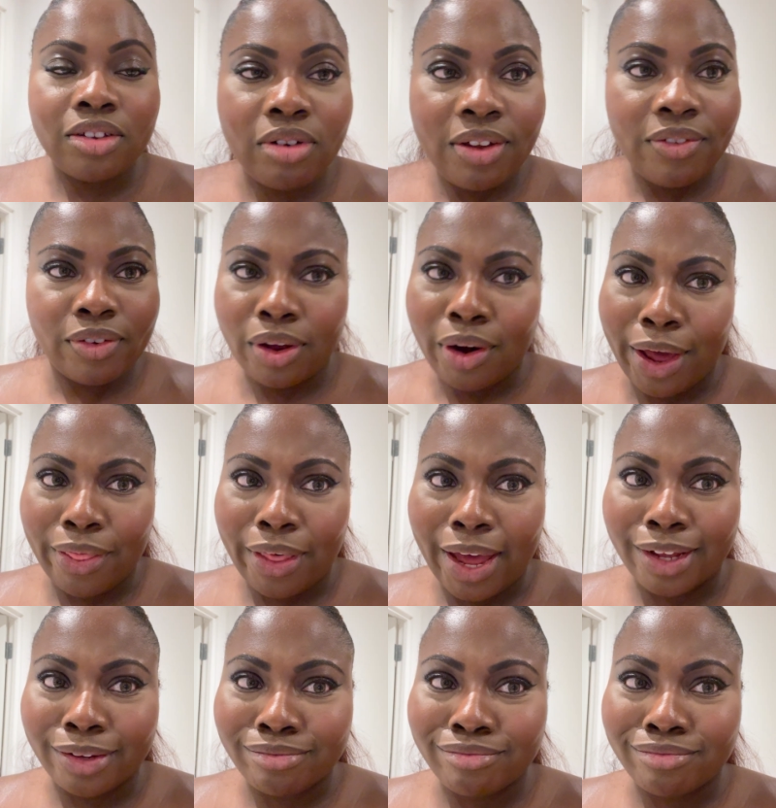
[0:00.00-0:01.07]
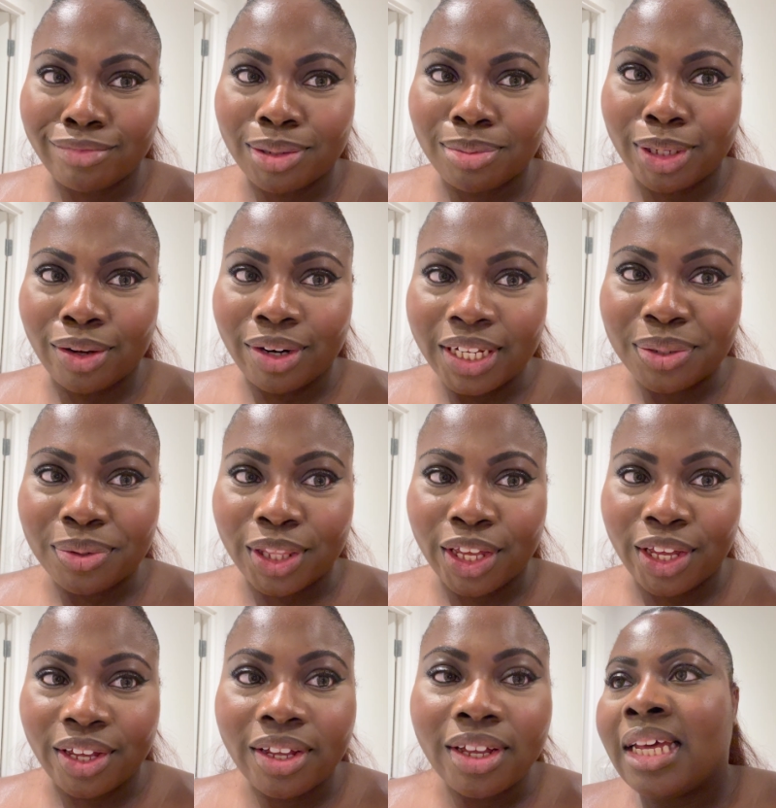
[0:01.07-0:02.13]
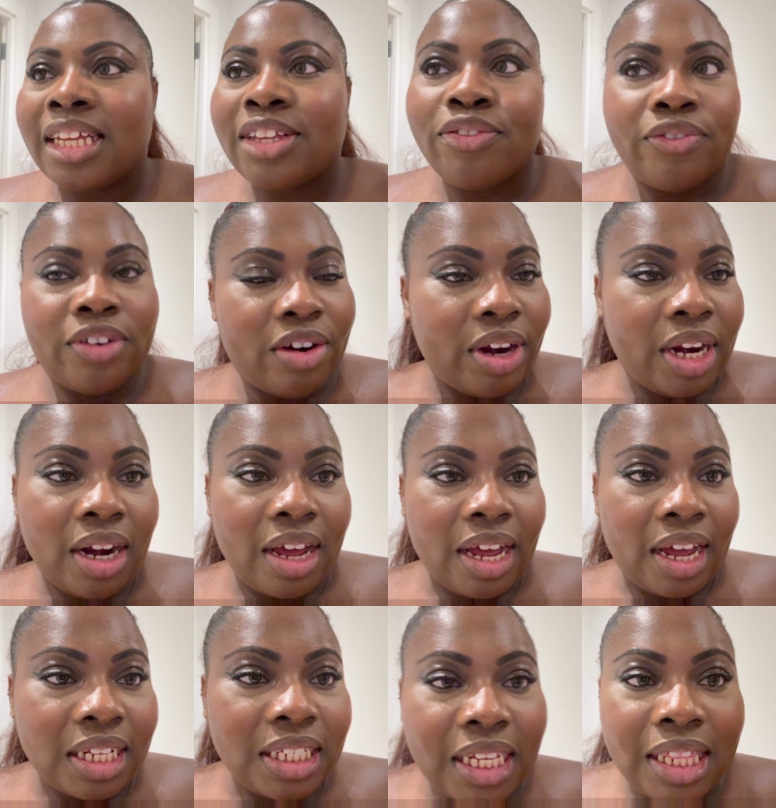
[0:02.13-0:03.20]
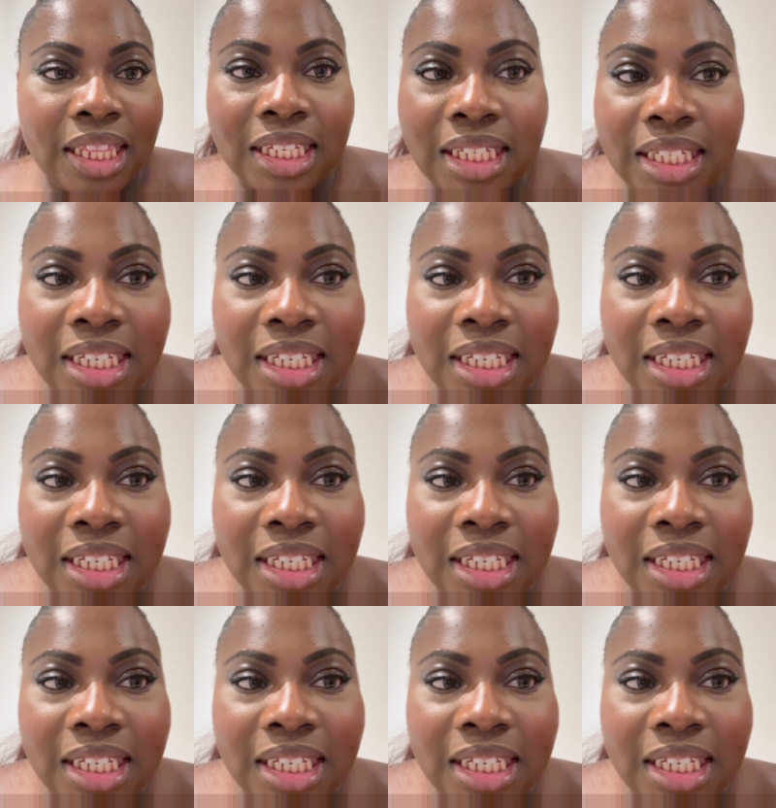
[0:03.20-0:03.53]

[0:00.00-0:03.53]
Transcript: really feel like that, to be honest with you. It's very light. I'd say this is